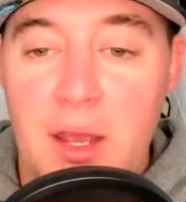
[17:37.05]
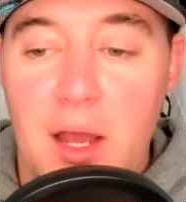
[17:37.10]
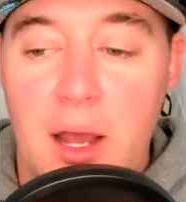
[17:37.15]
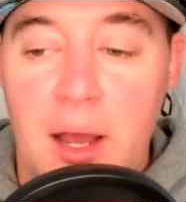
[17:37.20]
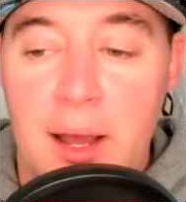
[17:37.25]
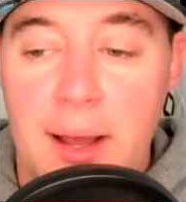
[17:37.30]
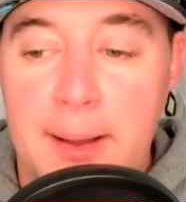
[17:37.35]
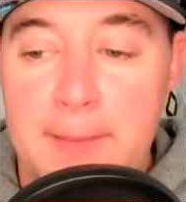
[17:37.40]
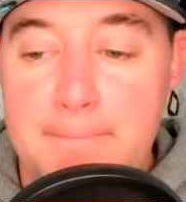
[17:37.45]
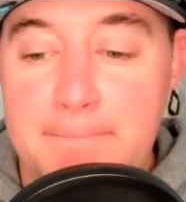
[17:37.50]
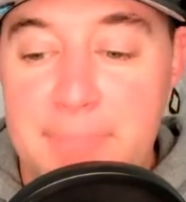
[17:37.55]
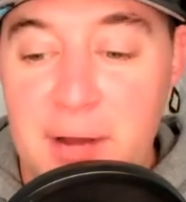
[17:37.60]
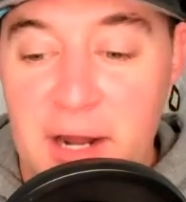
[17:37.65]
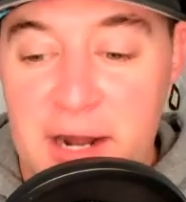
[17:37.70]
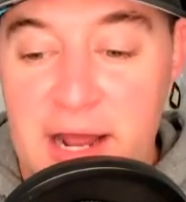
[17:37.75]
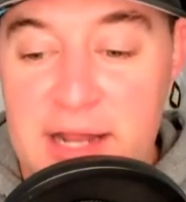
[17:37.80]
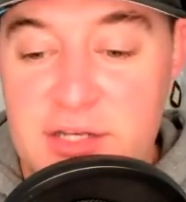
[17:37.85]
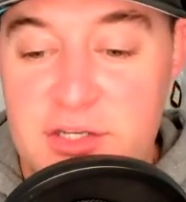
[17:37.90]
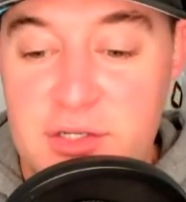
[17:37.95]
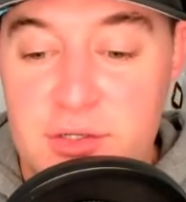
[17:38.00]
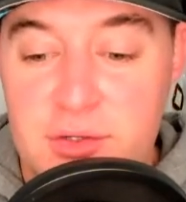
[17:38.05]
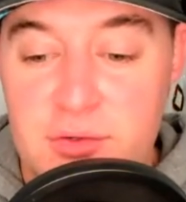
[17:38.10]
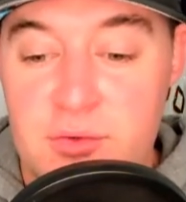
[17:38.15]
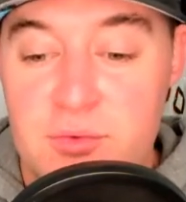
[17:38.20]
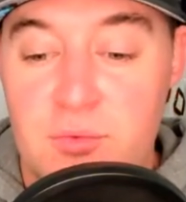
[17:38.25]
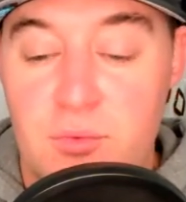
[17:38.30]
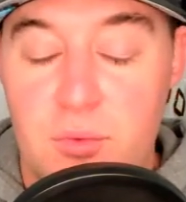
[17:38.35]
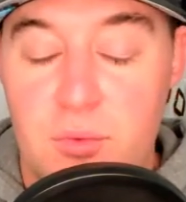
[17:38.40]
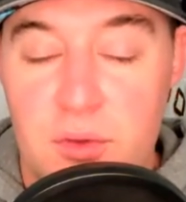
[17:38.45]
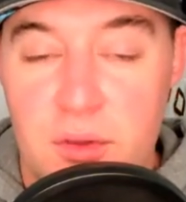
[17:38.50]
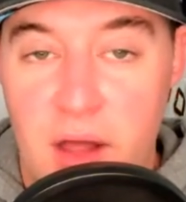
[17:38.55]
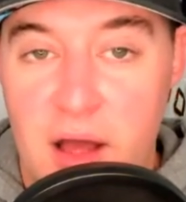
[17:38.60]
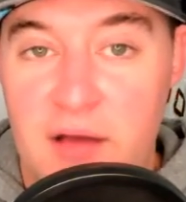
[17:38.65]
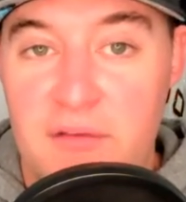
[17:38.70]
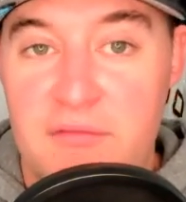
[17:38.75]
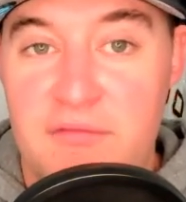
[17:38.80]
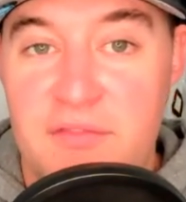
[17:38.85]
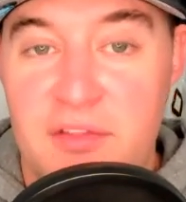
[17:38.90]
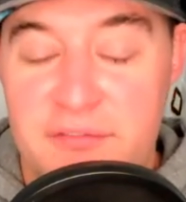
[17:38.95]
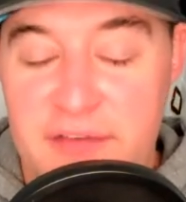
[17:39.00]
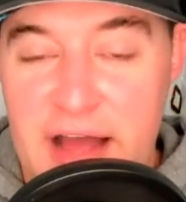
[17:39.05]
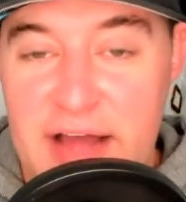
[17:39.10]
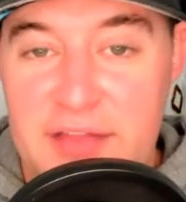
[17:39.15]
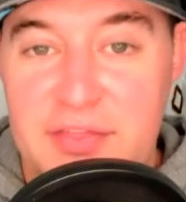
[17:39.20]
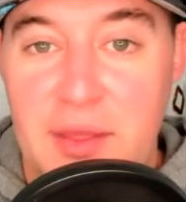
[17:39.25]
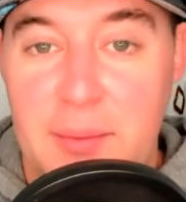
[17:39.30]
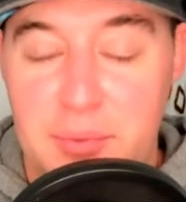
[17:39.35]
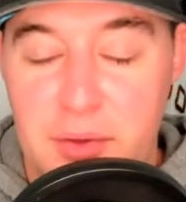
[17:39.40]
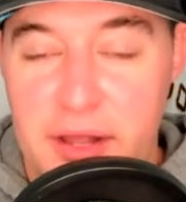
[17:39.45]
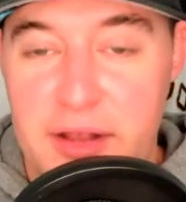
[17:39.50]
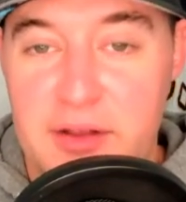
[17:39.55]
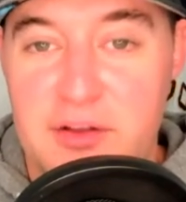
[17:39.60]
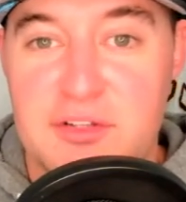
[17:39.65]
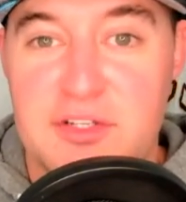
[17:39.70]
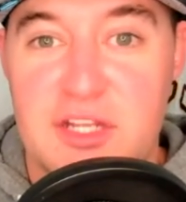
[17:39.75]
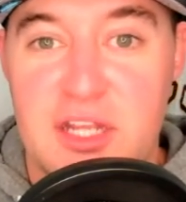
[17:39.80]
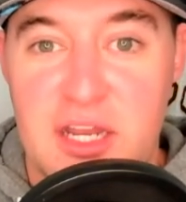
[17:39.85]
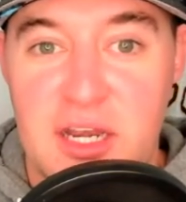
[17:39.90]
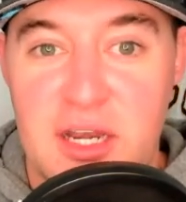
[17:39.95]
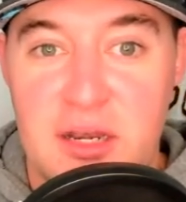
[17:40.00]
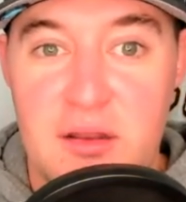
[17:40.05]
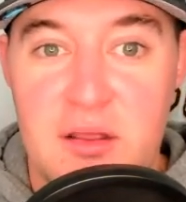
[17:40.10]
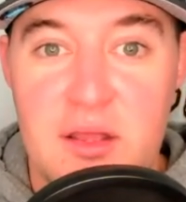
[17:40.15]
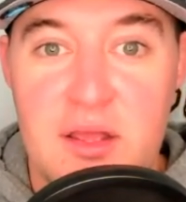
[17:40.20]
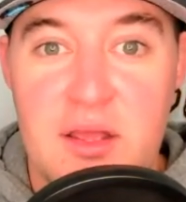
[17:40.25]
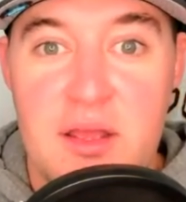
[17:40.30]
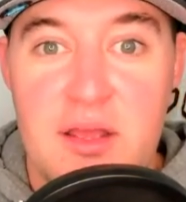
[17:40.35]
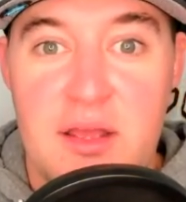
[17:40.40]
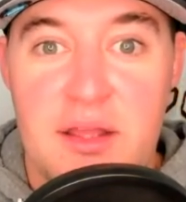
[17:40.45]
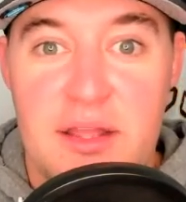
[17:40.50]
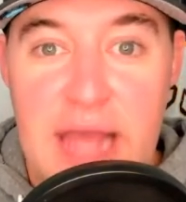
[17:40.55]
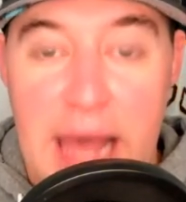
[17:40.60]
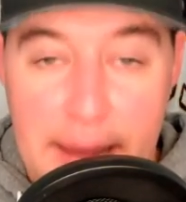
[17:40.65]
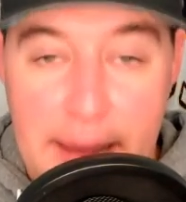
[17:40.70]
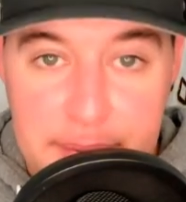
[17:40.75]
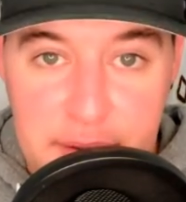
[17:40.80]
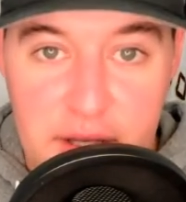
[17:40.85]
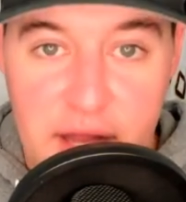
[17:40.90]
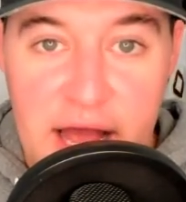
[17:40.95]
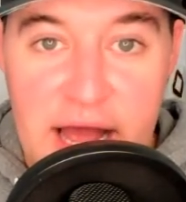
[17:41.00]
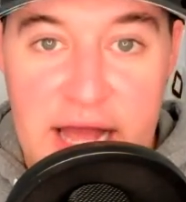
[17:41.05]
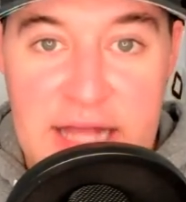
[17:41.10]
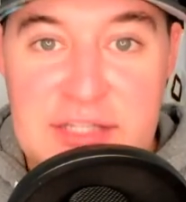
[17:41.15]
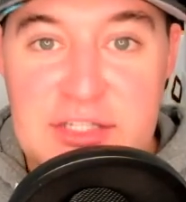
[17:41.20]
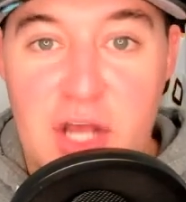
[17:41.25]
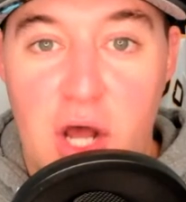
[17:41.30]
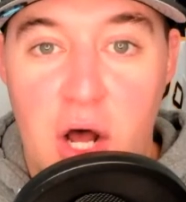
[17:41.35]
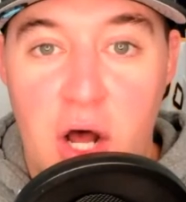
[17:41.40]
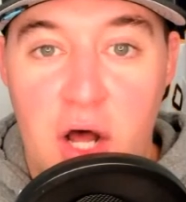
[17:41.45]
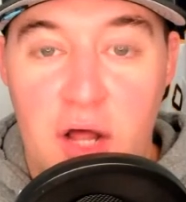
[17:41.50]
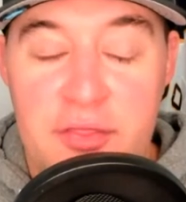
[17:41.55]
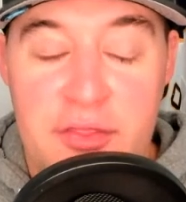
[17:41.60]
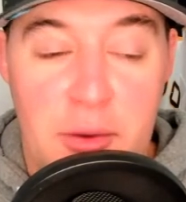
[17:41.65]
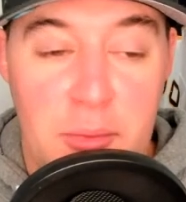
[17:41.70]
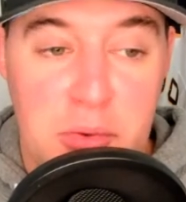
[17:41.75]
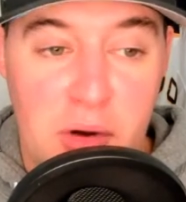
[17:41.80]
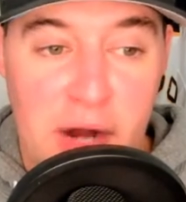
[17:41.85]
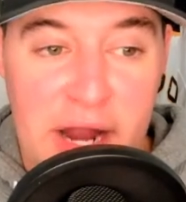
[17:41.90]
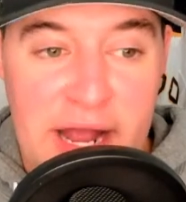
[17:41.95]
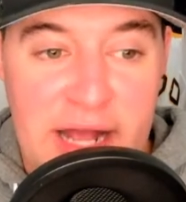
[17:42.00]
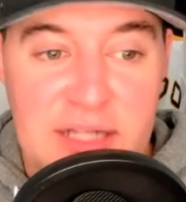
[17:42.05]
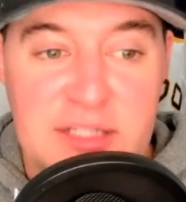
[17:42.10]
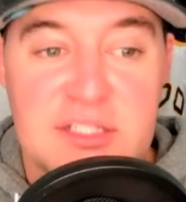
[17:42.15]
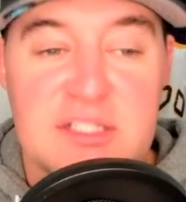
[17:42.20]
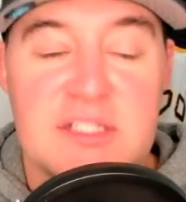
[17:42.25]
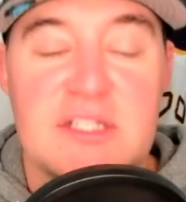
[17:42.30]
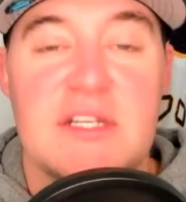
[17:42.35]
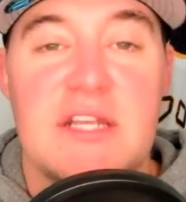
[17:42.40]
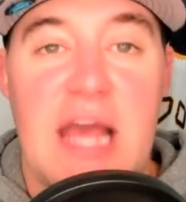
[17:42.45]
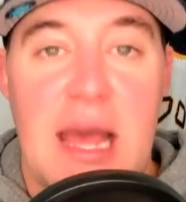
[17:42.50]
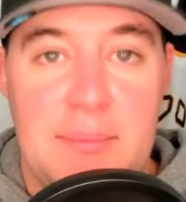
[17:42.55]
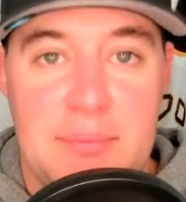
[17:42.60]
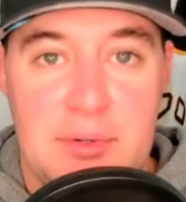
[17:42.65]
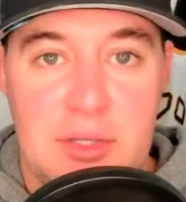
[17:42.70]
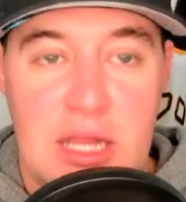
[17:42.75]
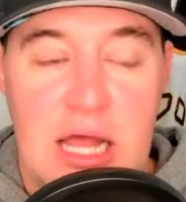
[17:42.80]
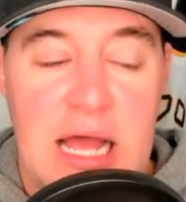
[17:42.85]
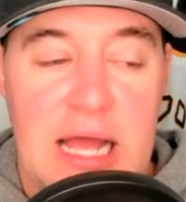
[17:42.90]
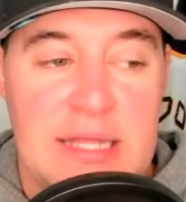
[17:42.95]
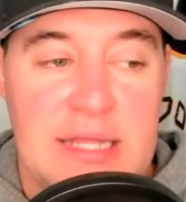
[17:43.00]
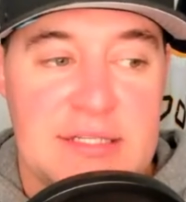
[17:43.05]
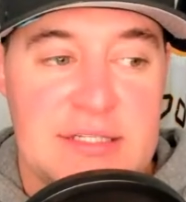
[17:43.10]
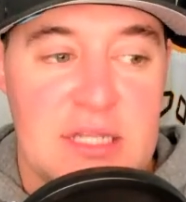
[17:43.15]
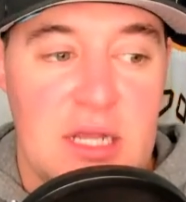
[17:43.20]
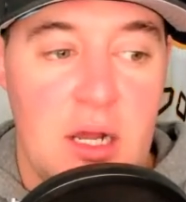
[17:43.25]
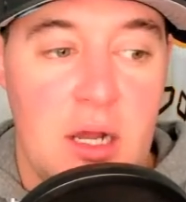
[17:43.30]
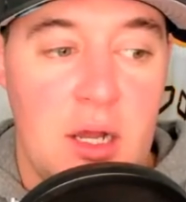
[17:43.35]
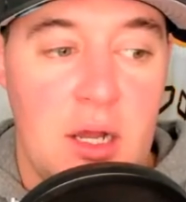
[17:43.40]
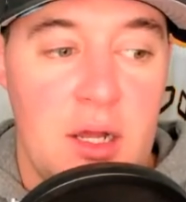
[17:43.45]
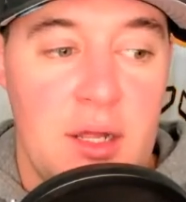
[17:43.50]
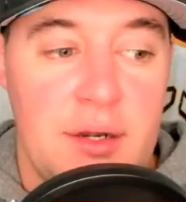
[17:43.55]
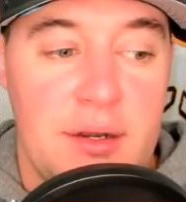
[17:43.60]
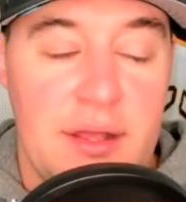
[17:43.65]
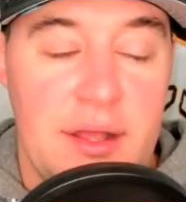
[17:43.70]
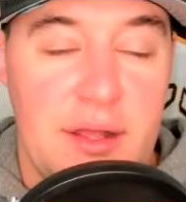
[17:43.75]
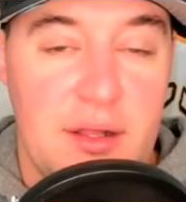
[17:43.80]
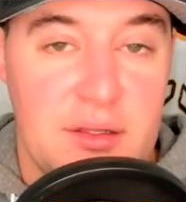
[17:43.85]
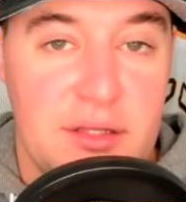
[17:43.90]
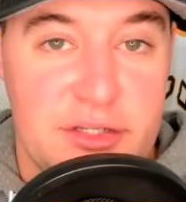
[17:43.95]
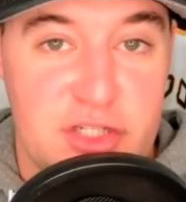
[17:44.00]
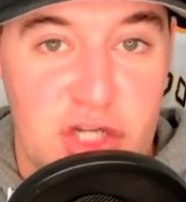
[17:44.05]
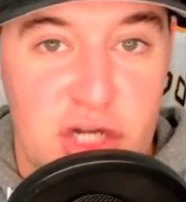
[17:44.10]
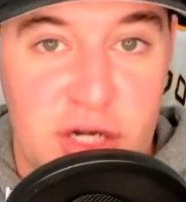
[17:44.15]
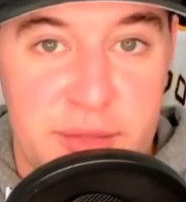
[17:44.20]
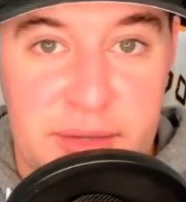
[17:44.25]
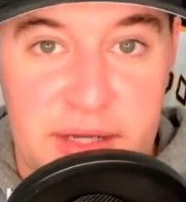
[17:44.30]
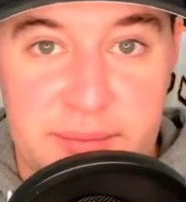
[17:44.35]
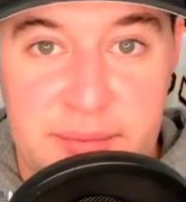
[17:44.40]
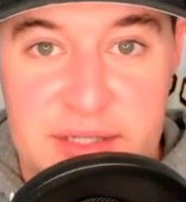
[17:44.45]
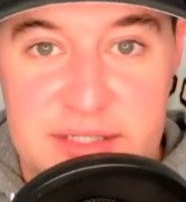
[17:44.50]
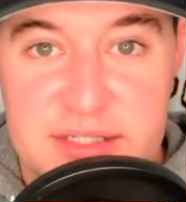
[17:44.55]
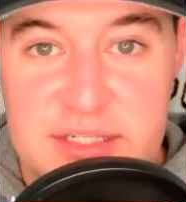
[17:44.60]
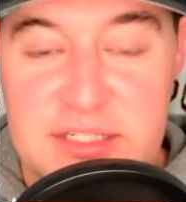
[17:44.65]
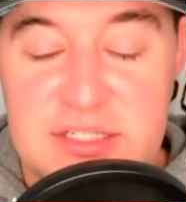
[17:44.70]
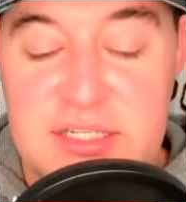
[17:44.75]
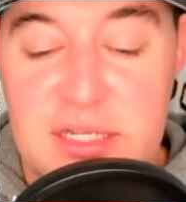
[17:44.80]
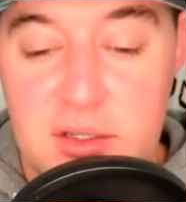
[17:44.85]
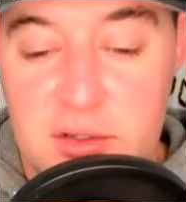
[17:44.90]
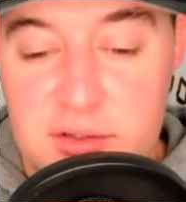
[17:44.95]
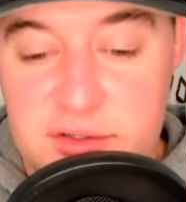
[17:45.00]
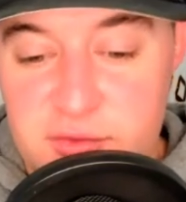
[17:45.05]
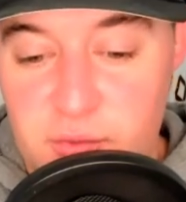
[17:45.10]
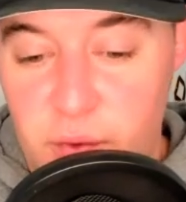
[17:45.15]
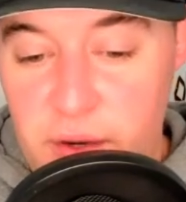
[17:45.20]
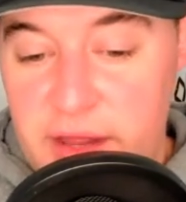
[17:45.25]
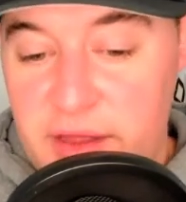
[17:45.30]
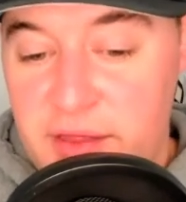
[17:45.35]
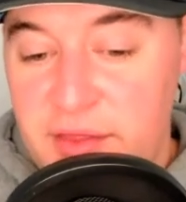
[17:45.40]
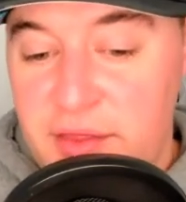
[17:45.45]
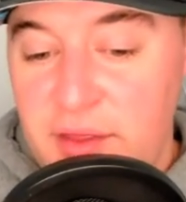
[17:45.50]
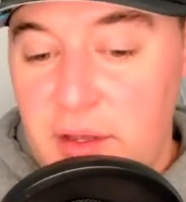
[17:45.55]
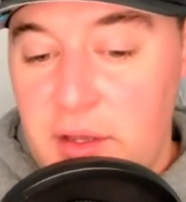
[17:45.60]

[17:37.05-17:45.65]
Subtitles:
But I do love the fact that players can capitalize on their brands, capitalize on legitimate business deals with